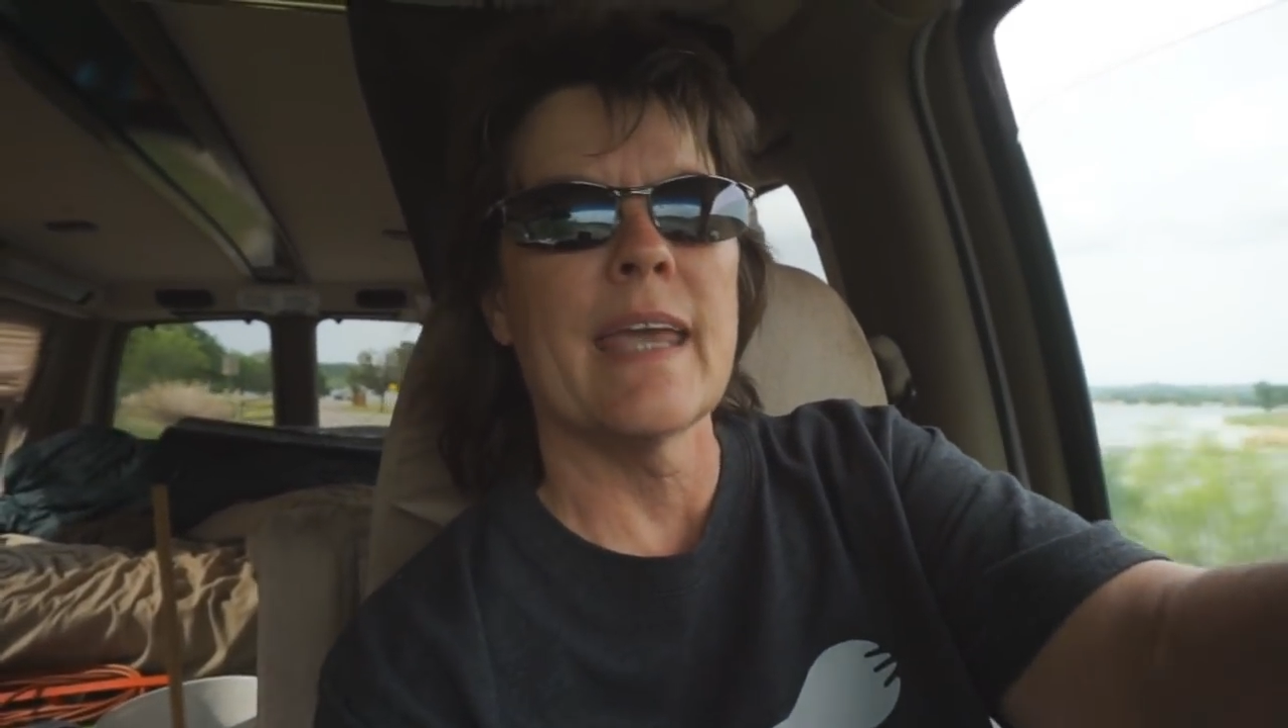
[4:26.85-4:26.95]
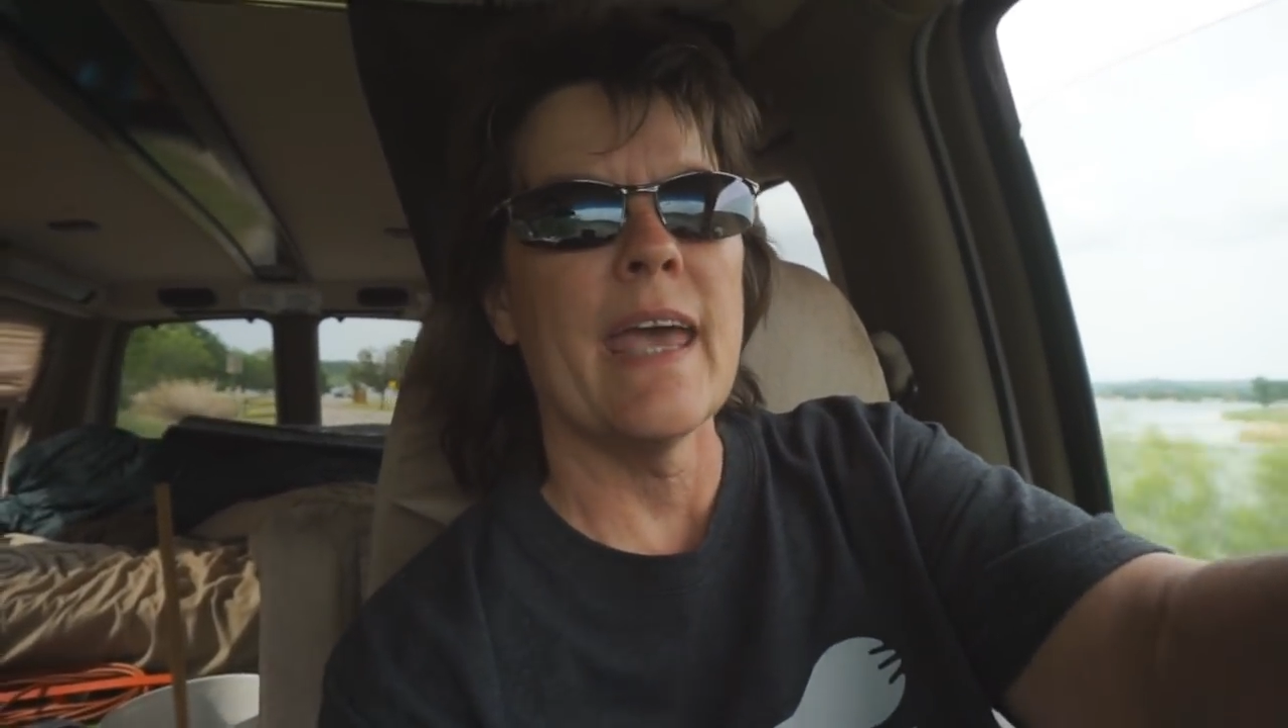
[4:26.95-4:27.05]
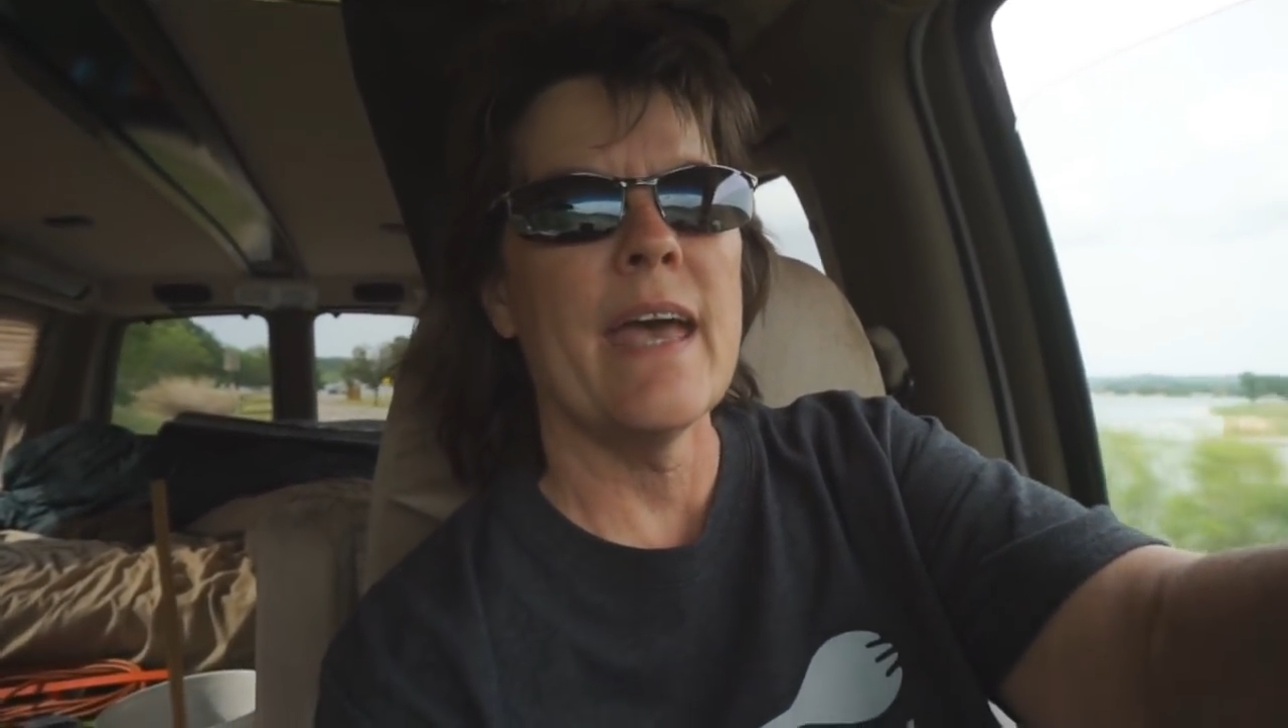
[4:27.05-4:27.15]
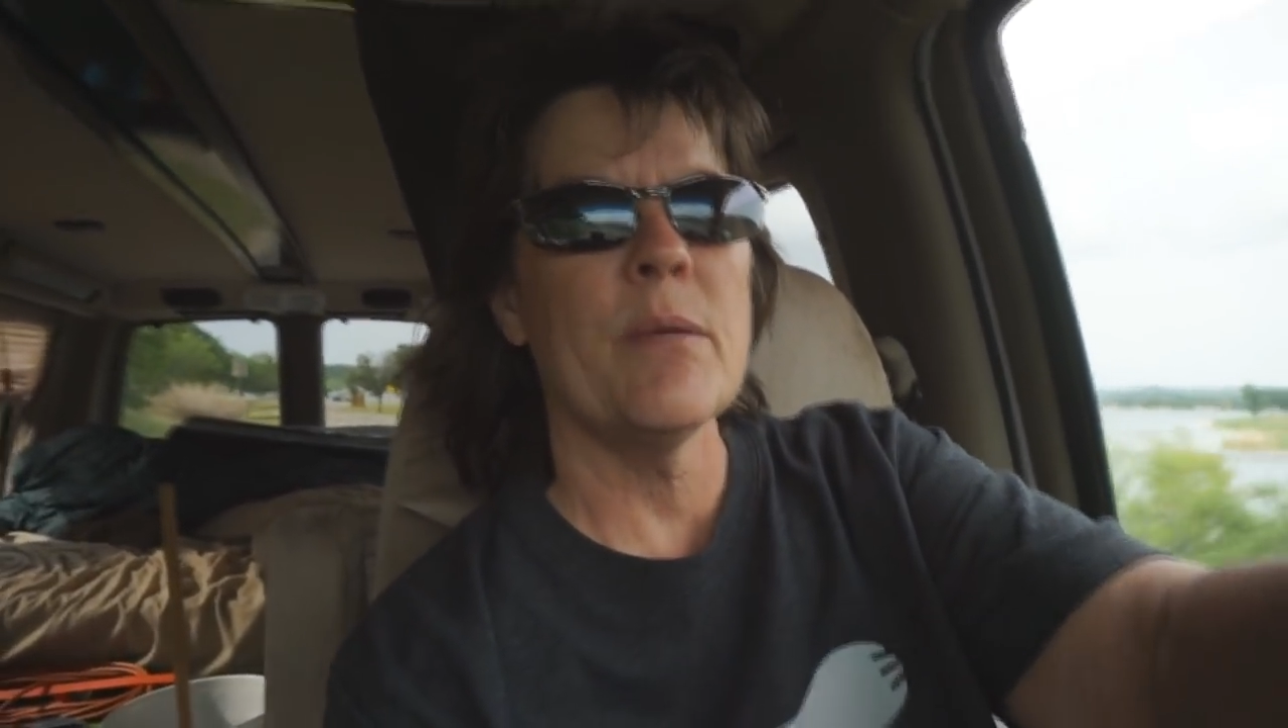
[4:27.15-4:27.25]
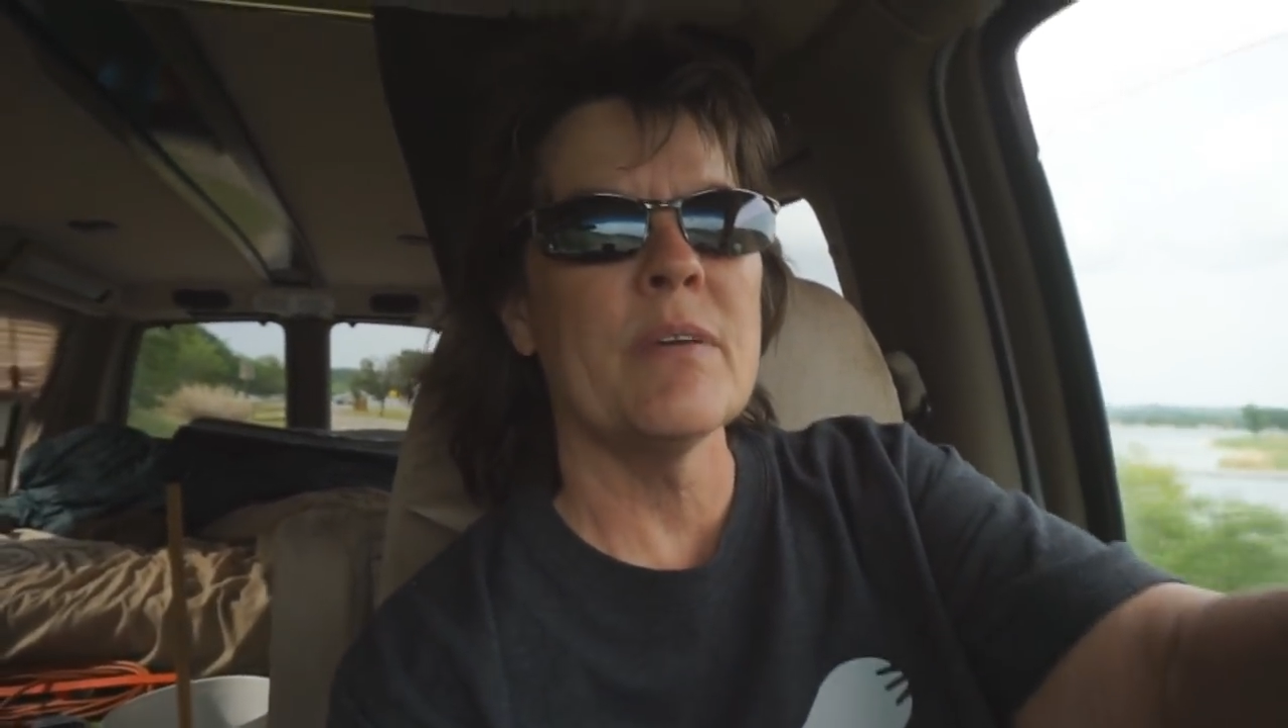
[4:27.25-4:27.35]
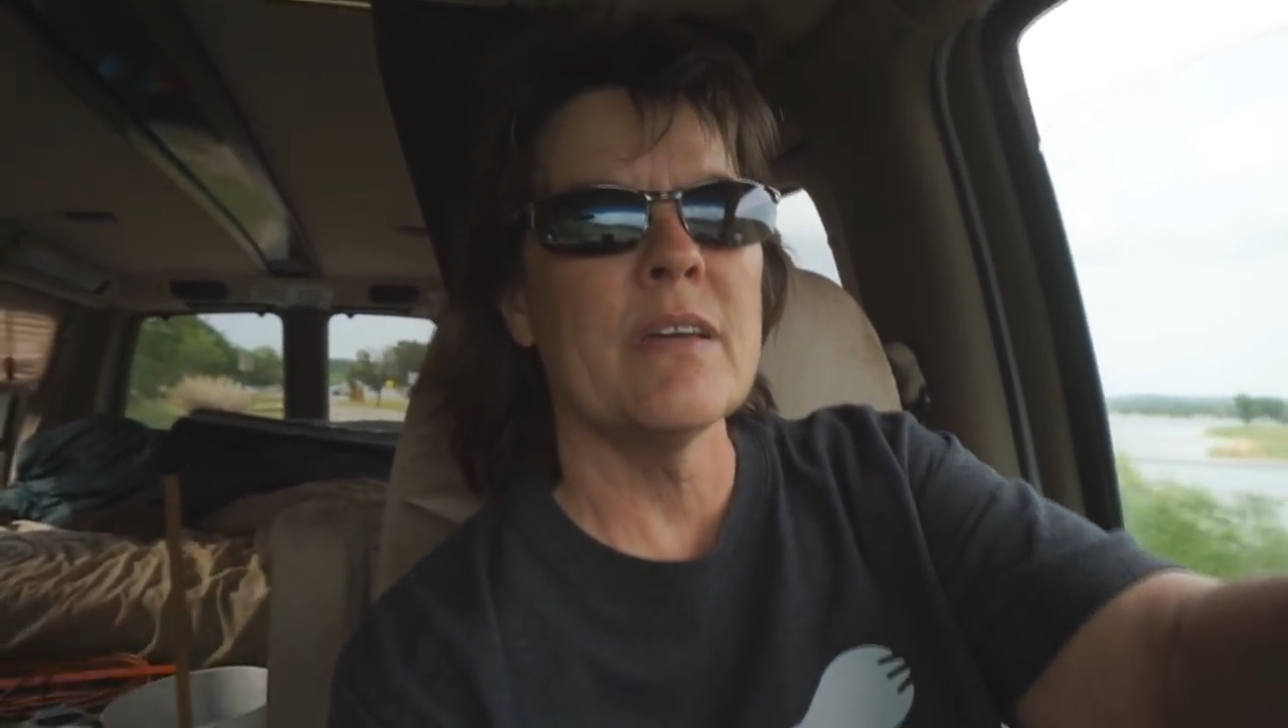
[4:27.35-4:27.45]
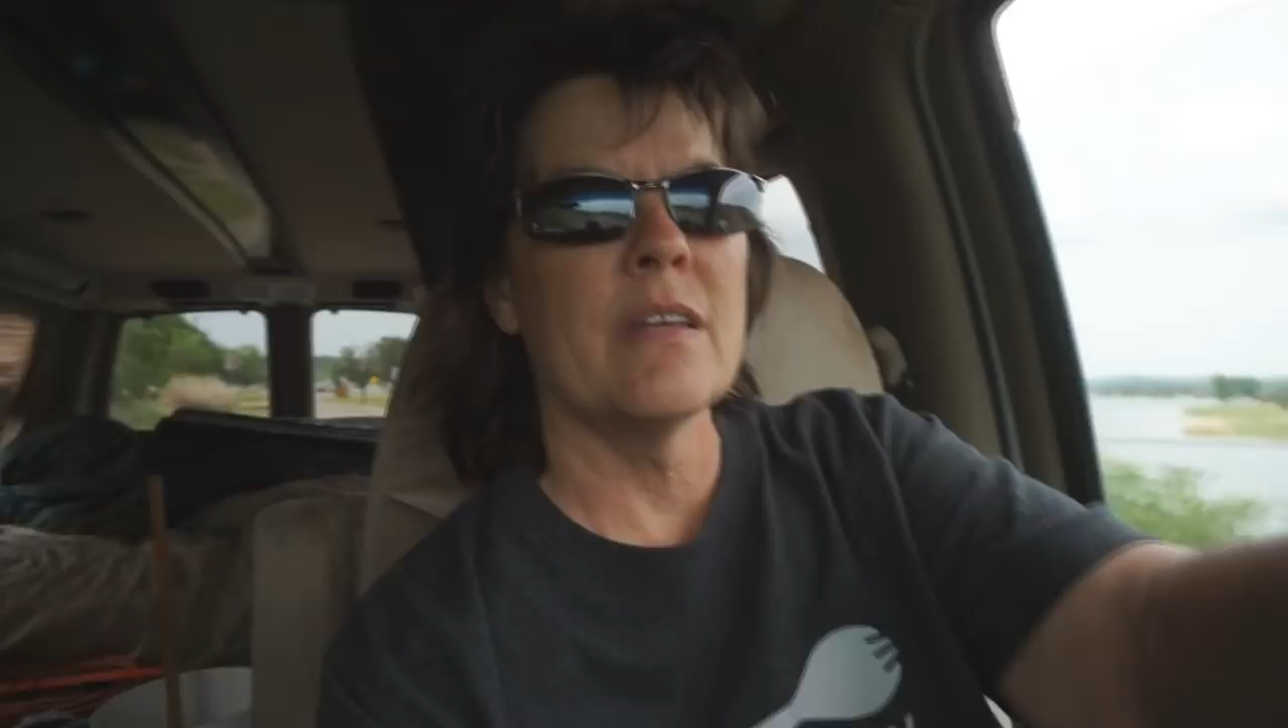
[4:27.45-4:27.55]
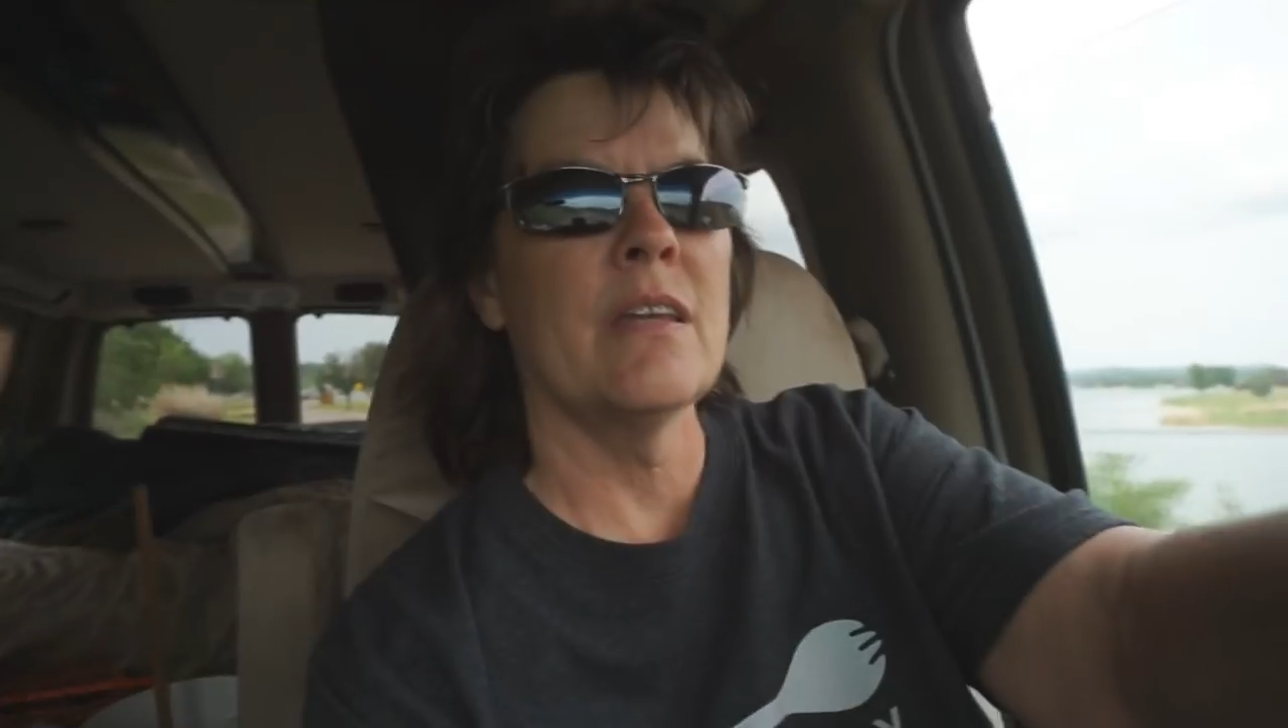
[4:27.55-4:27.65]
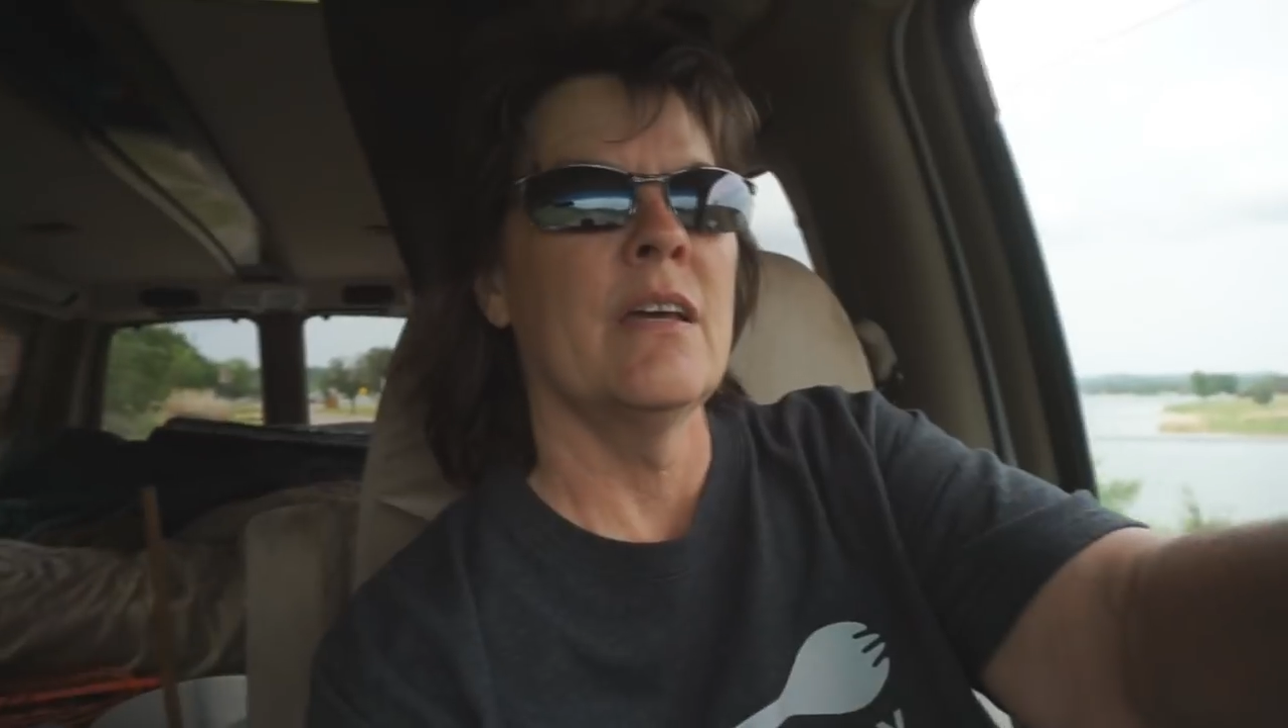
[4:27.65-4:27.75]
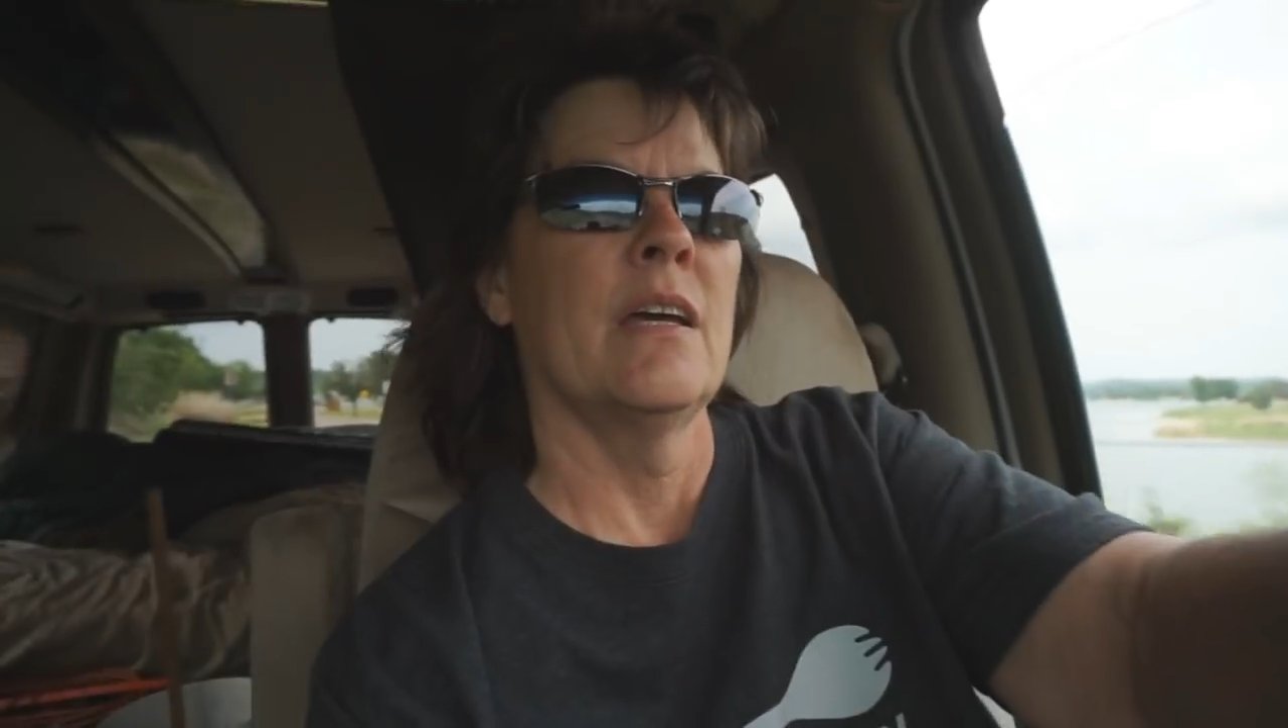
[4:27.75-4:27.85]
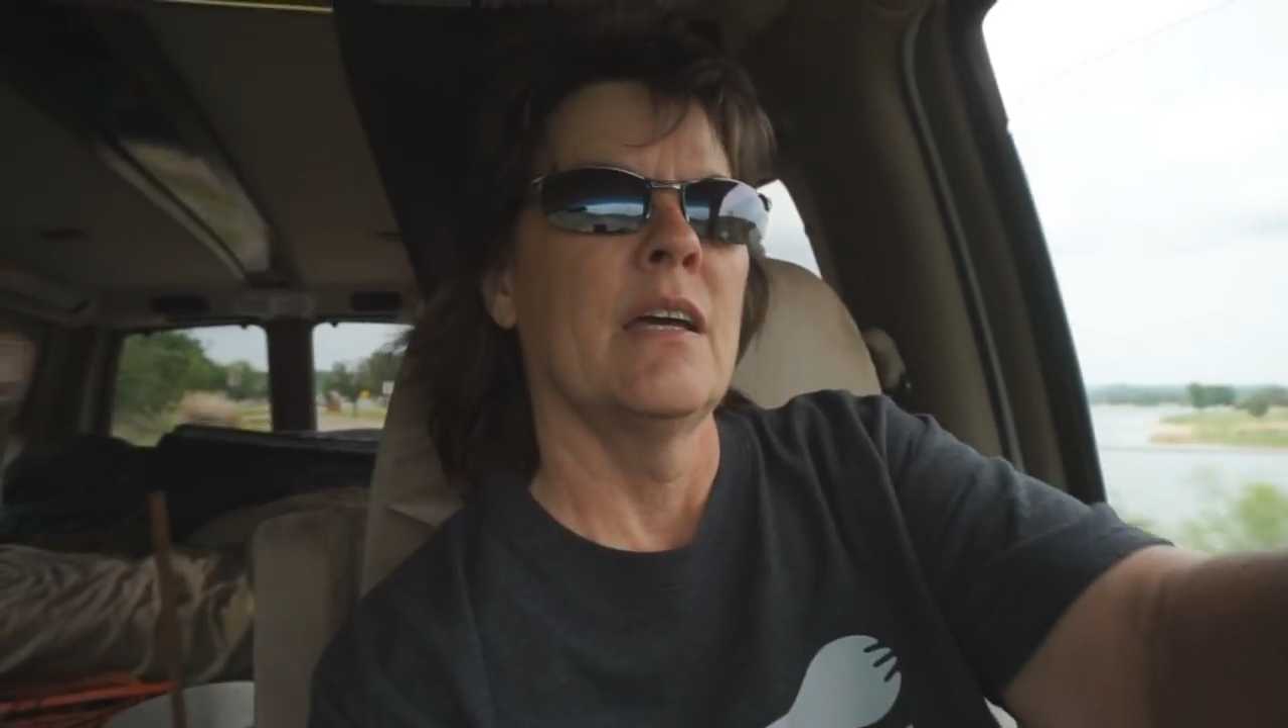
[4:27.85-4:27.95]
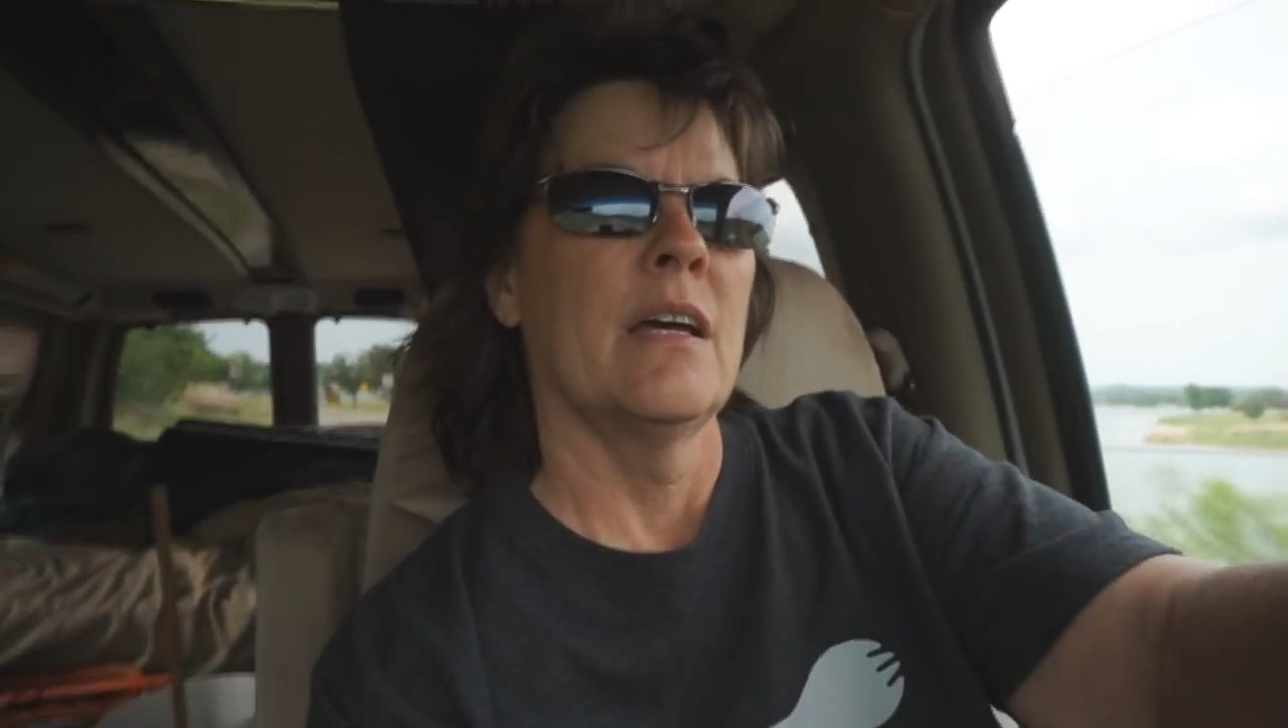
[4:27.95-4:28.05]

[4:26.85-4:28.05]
cabin.